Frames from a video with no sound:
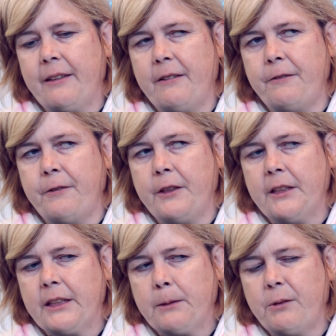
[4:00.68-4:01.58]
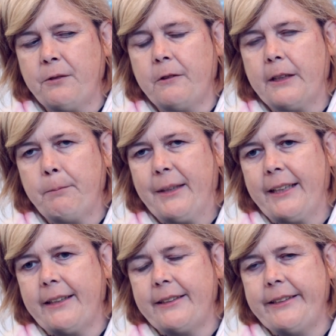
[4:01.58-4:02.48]
it first before I
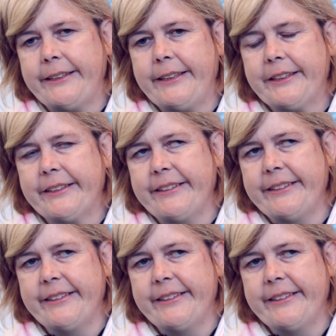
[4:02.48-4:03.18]
make a decision.